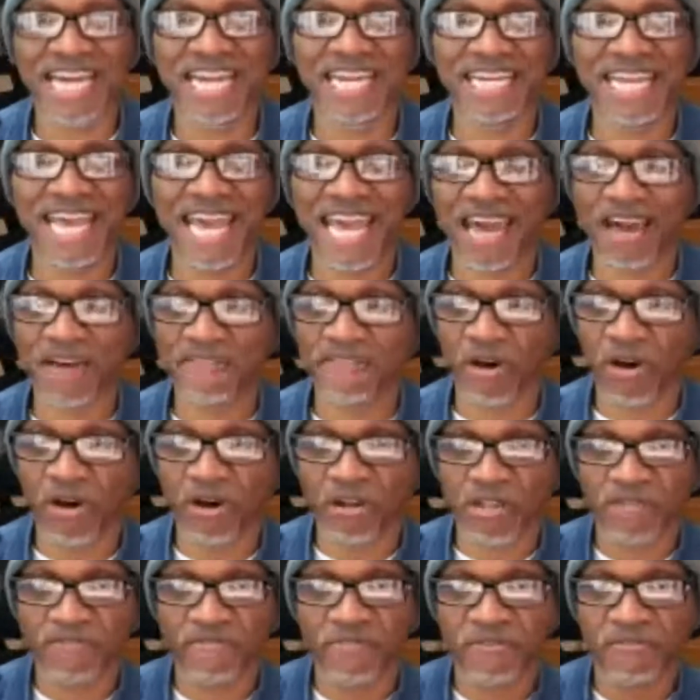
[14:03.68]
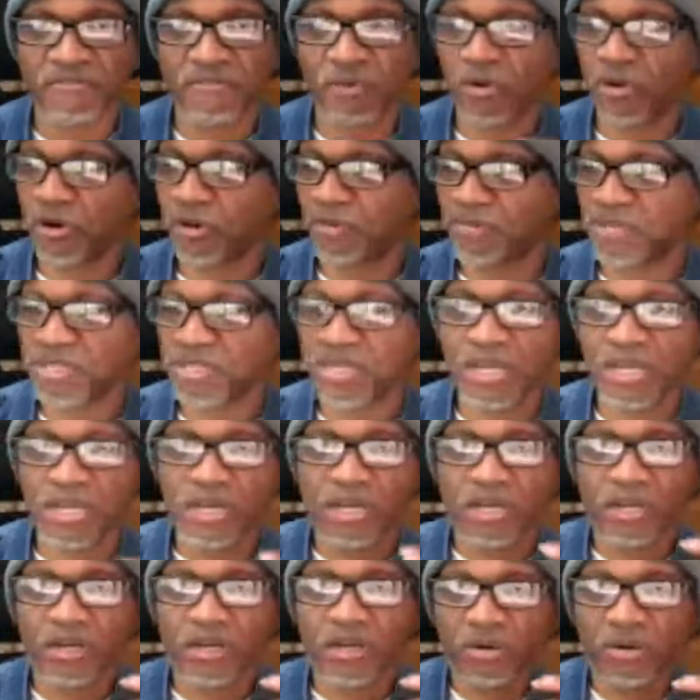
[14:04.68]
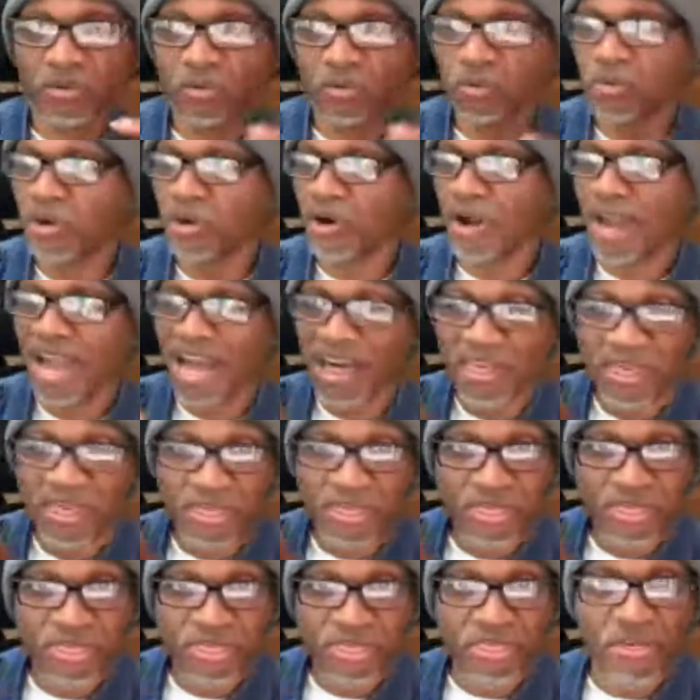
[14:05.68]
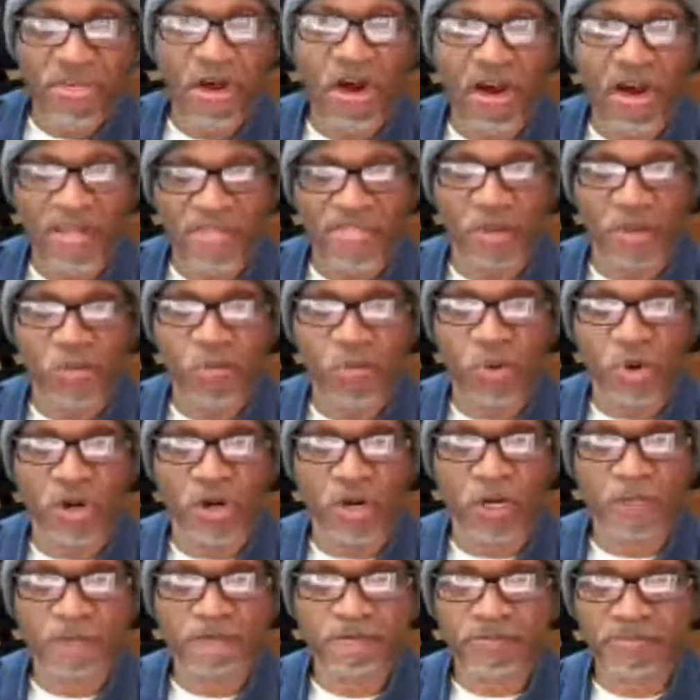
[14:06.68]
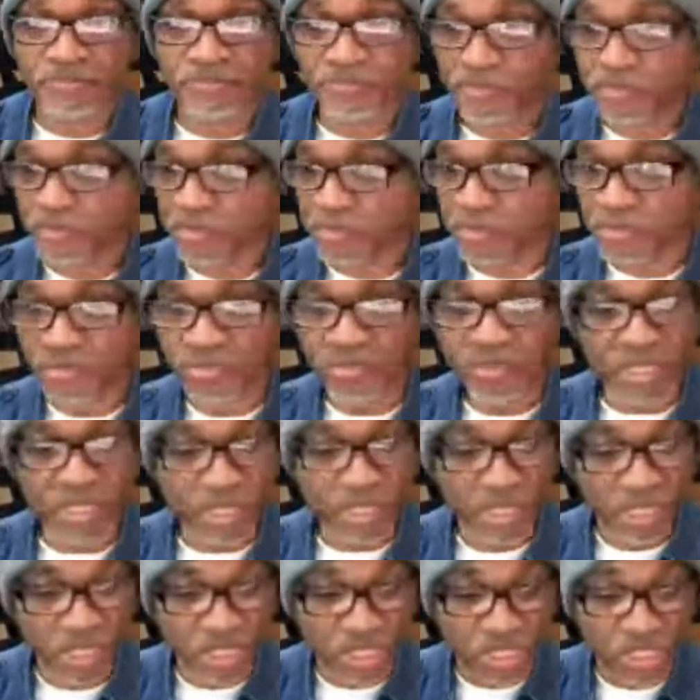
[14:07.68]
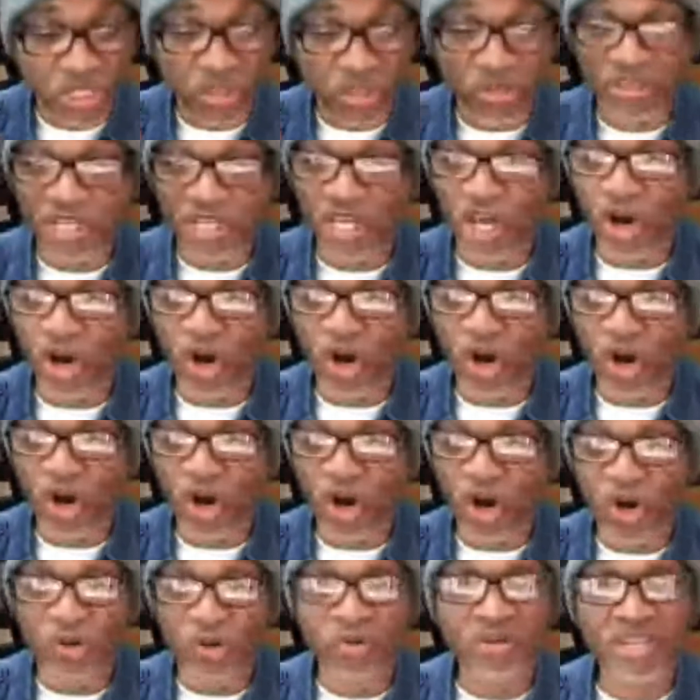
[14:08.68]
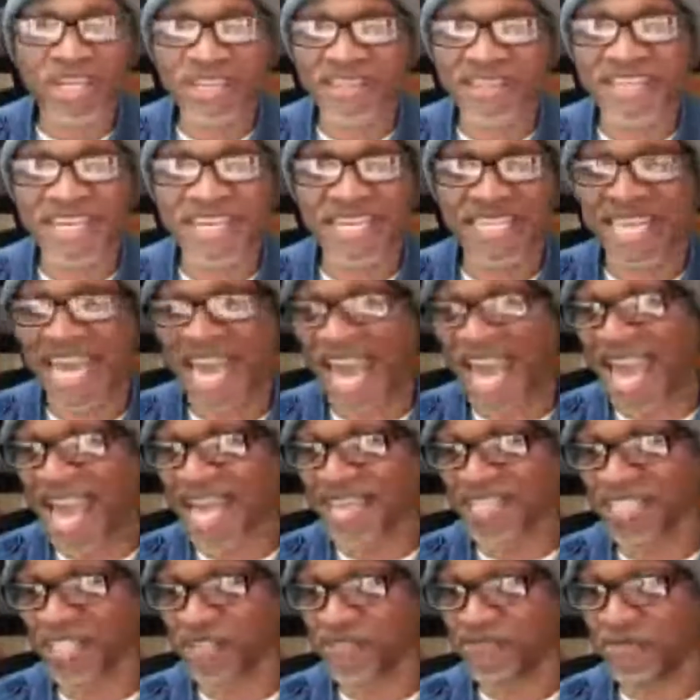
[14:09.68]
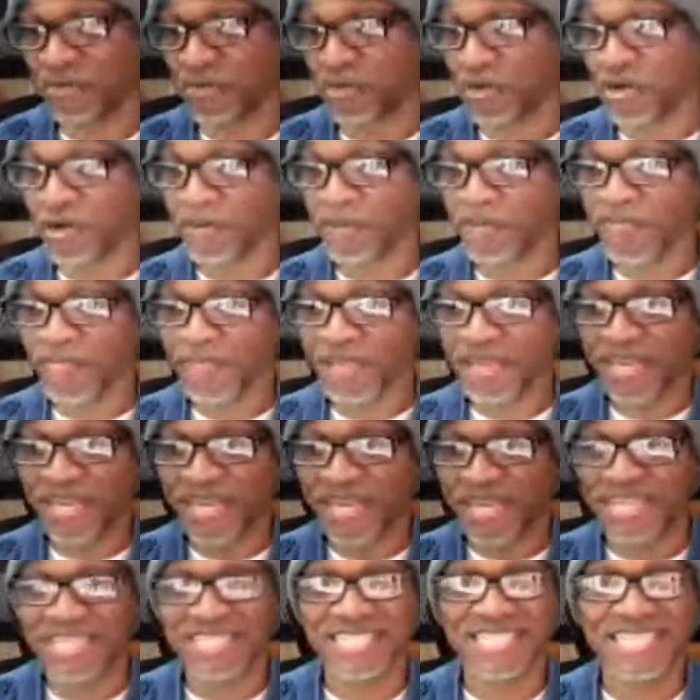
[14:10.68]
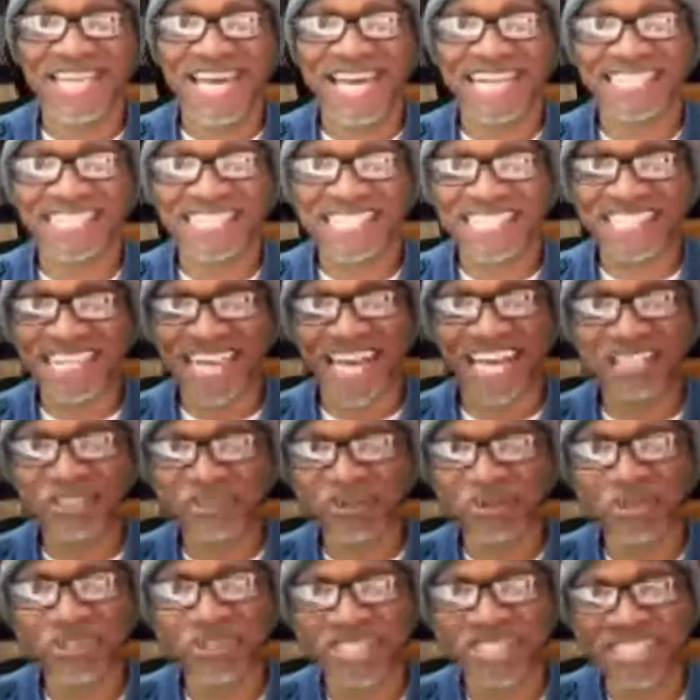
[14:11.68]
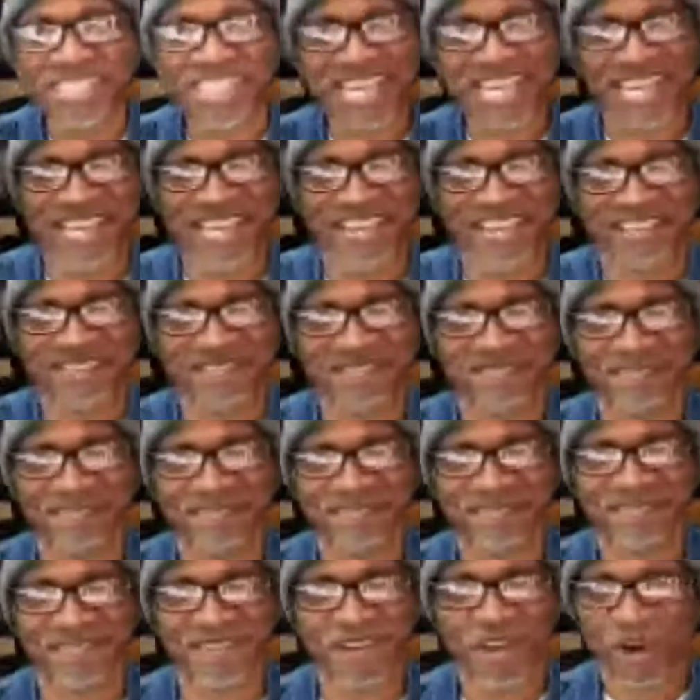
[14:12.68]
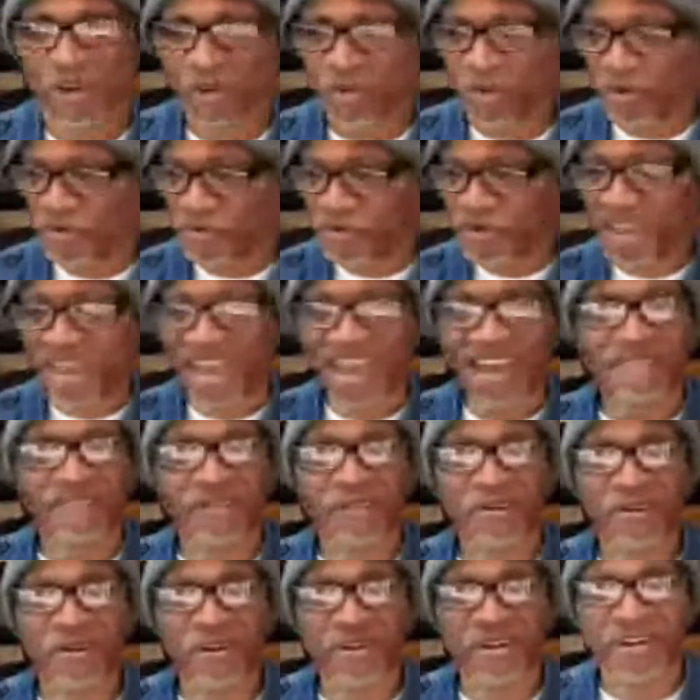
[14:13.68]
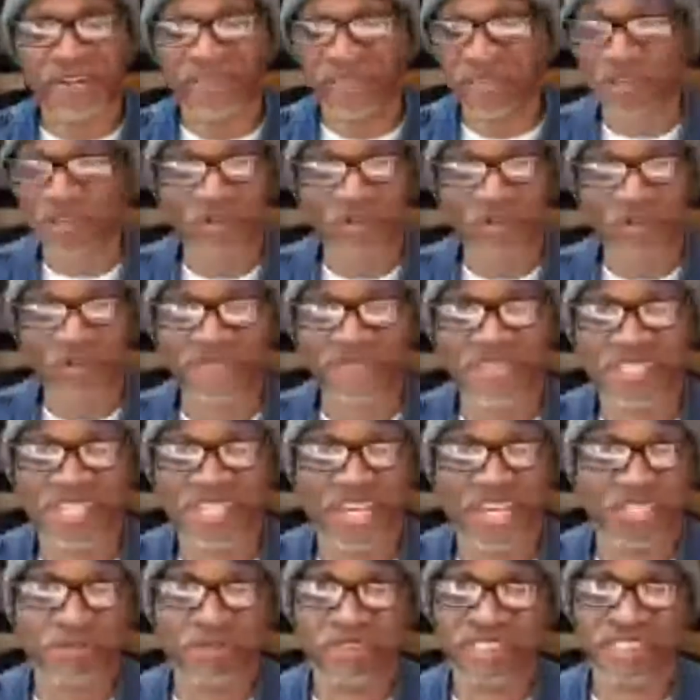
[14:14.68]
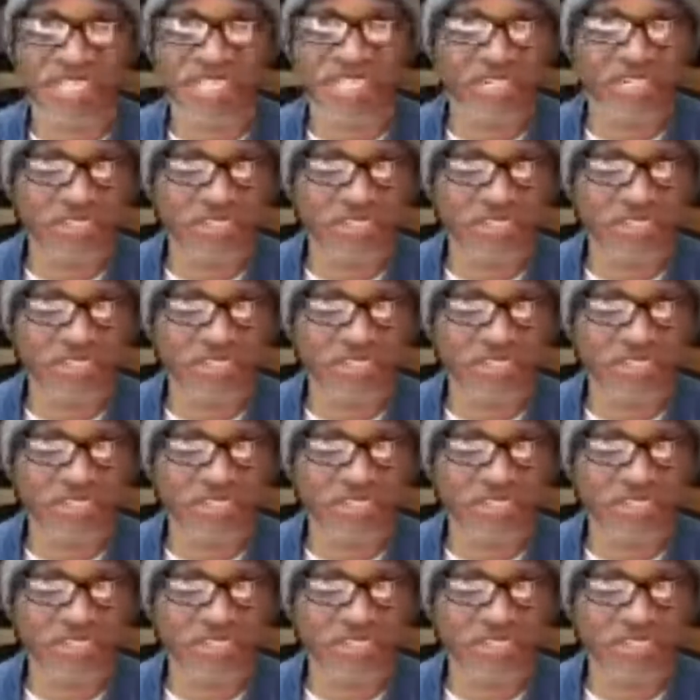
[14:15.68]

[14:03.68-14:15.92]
I didn't have all of the forms where I thought they were. So the only thing they ask for is that Schedule C, or if you don't have a Schedule C or Schedule F,